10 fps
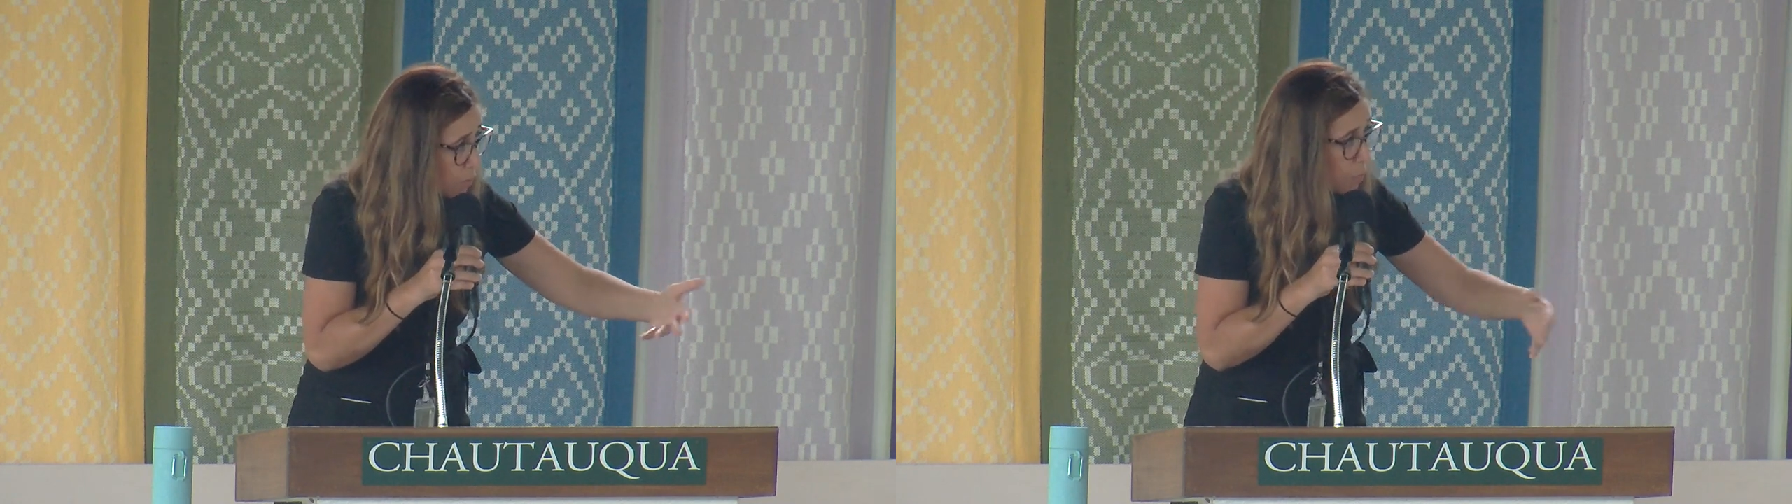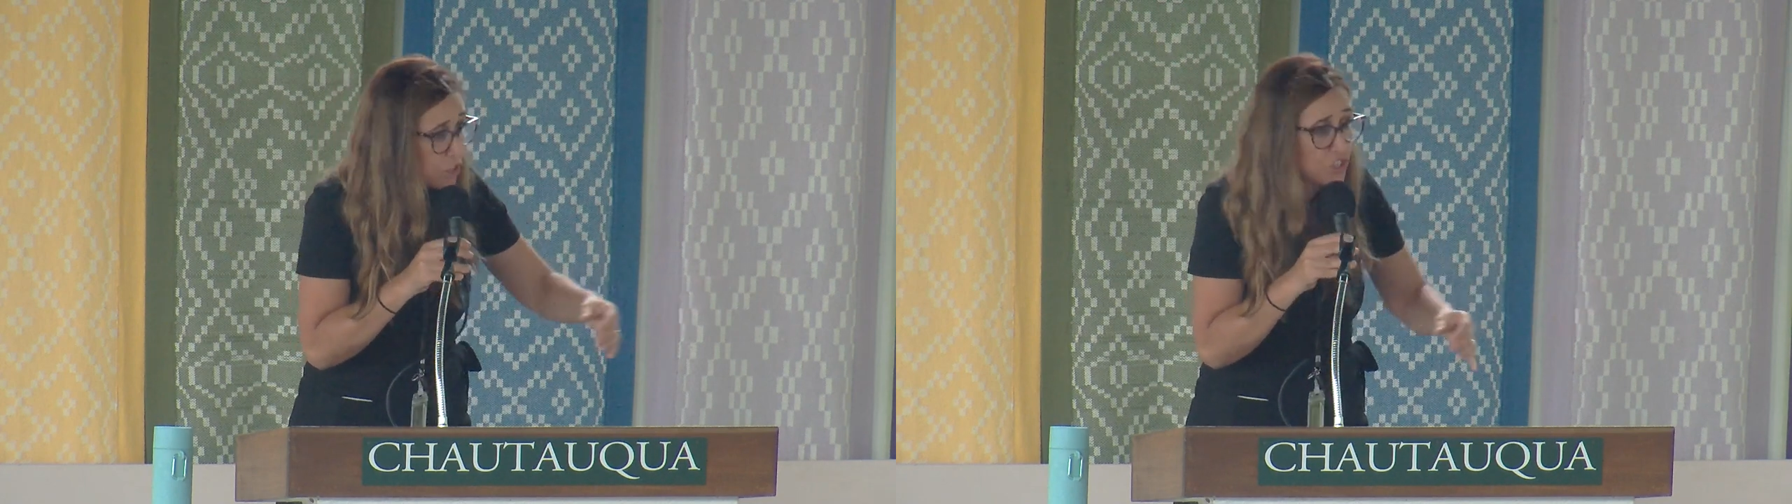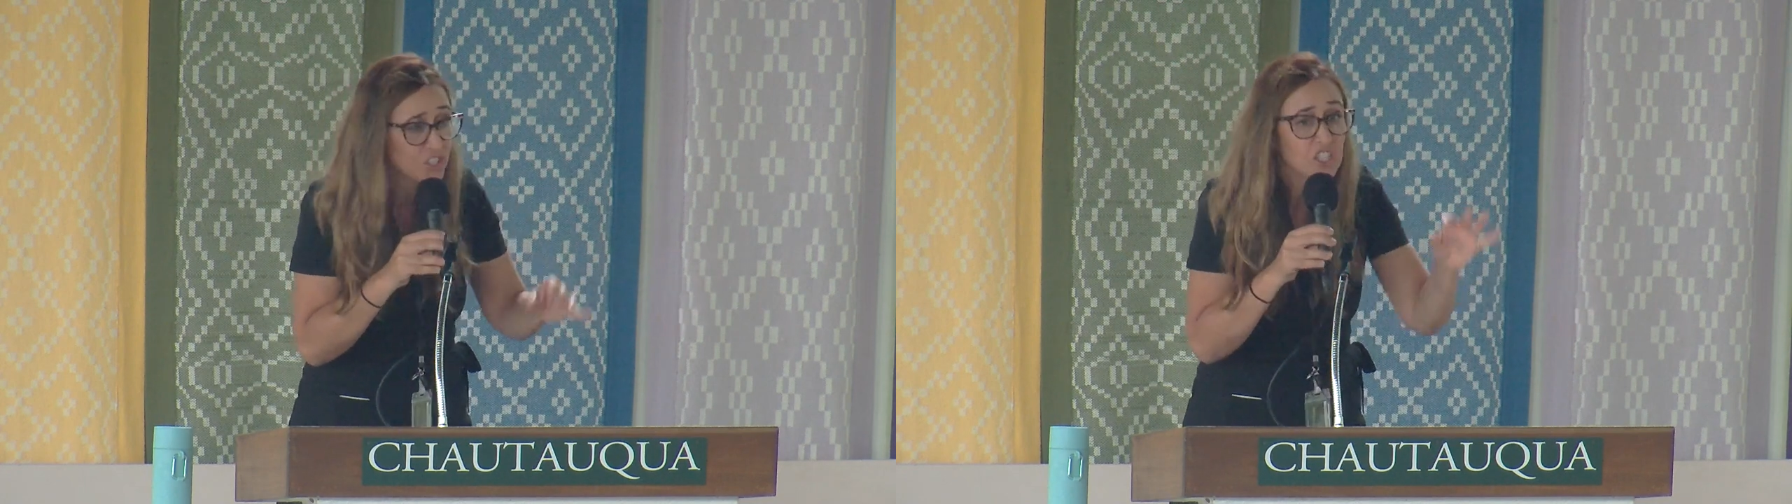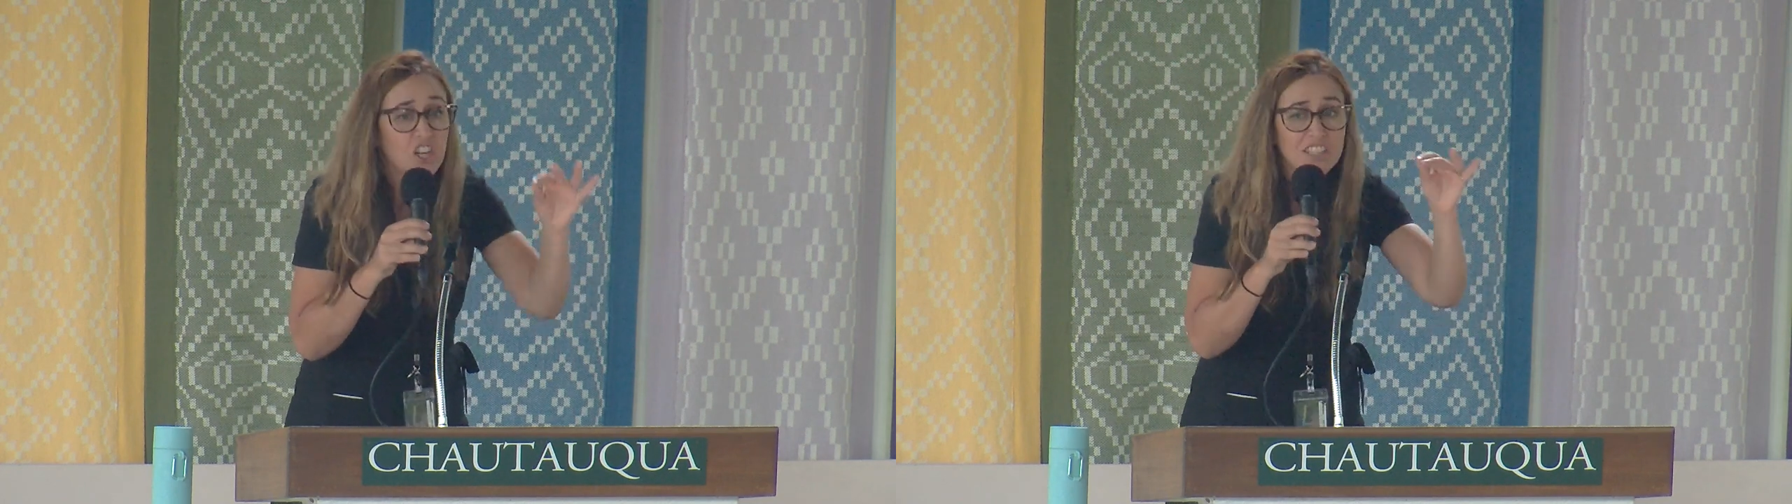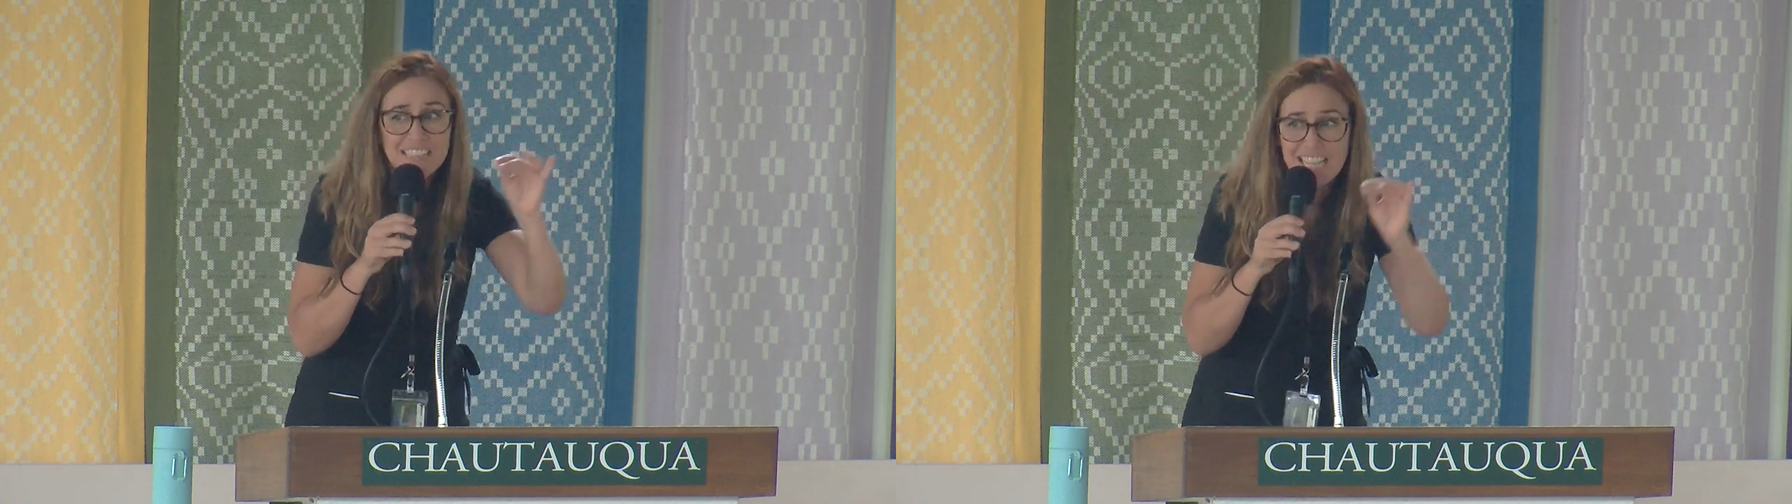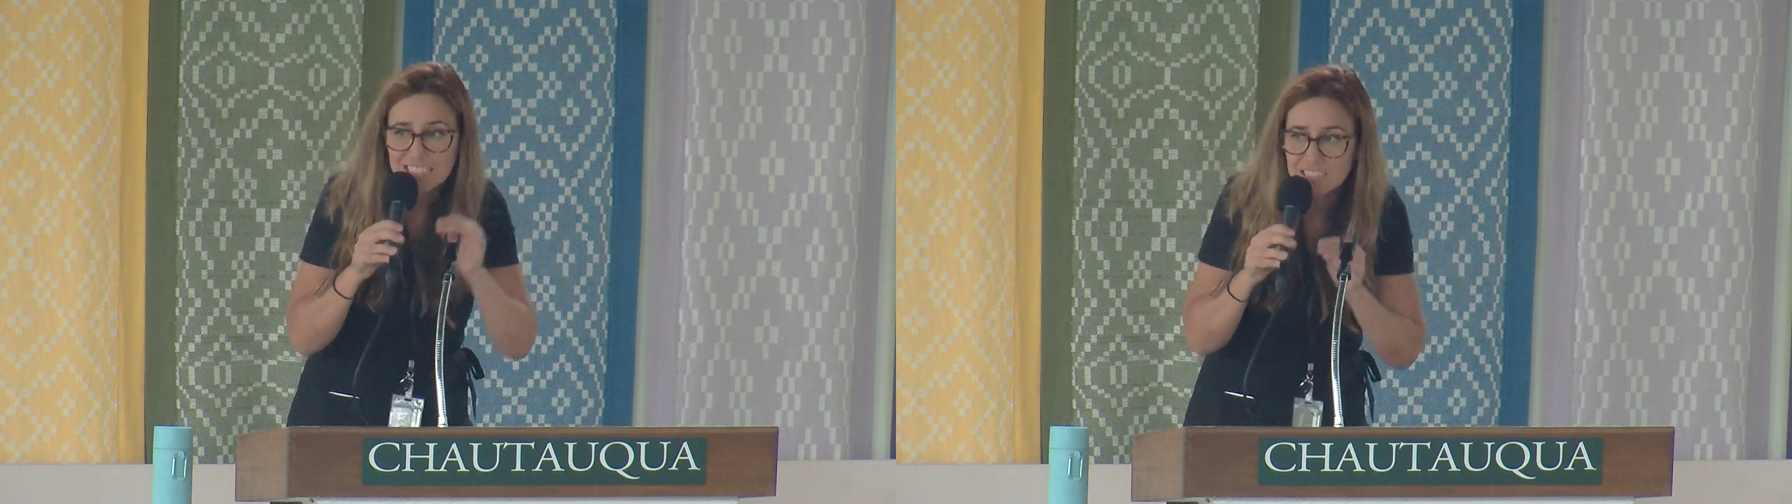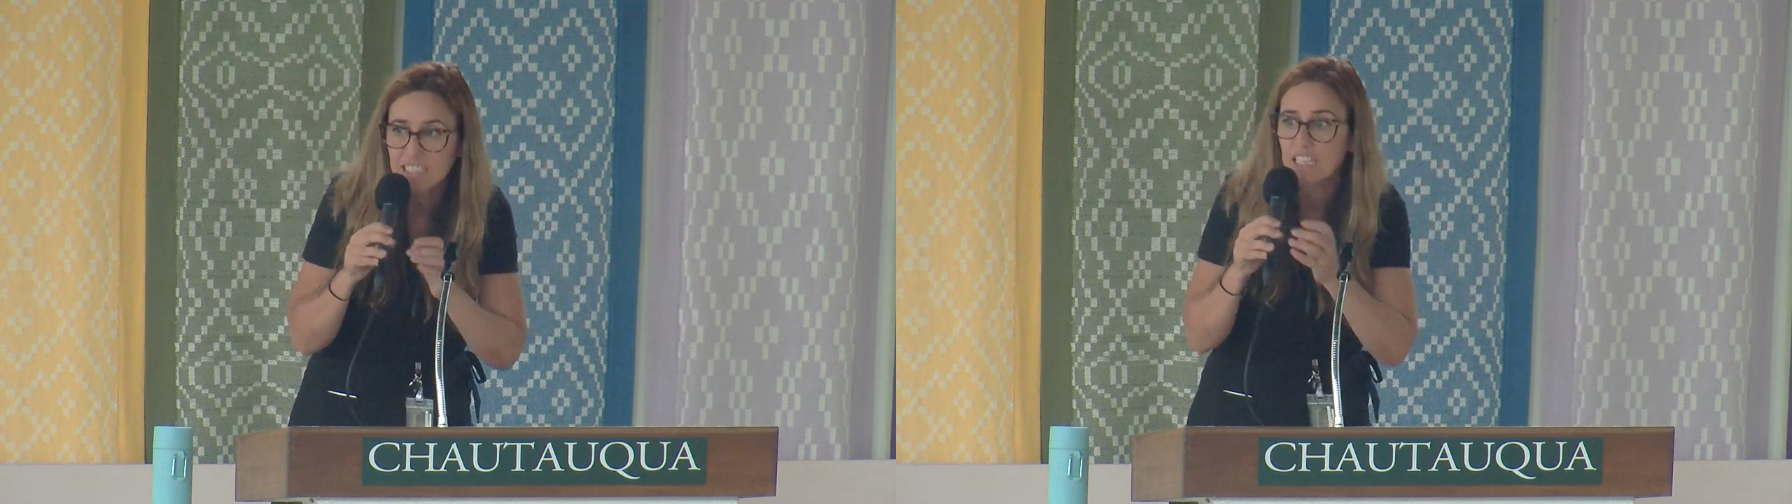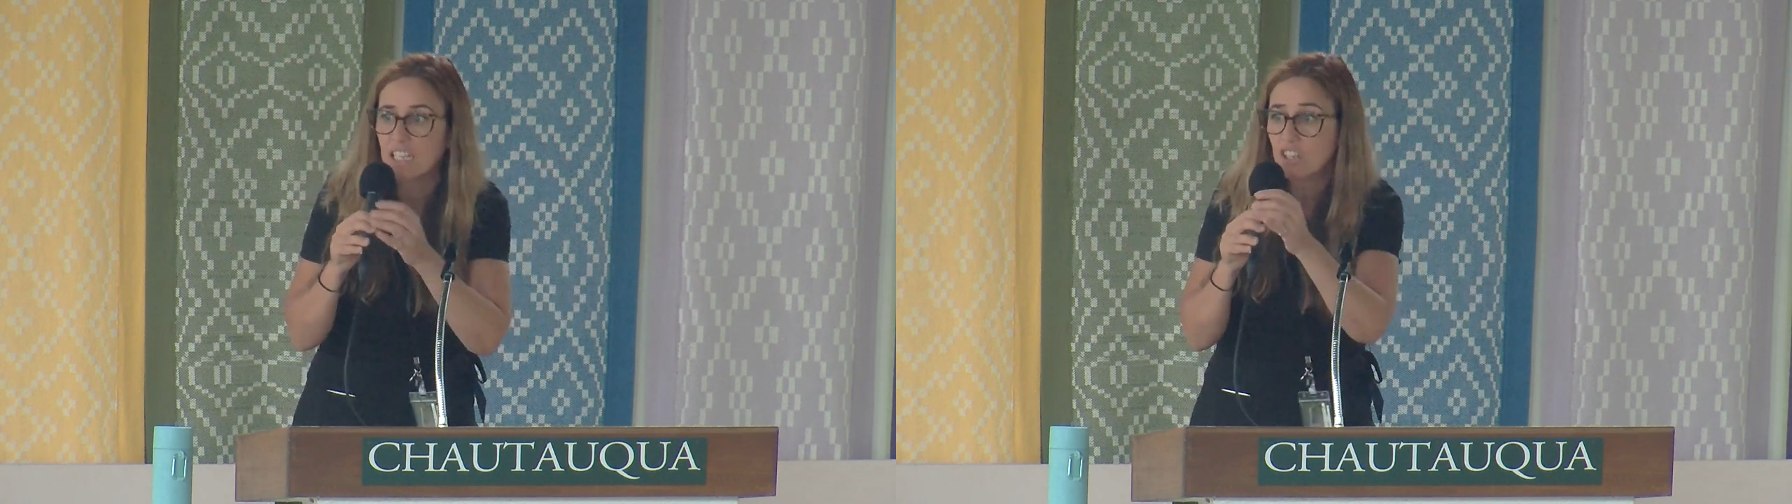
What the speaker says: We just connected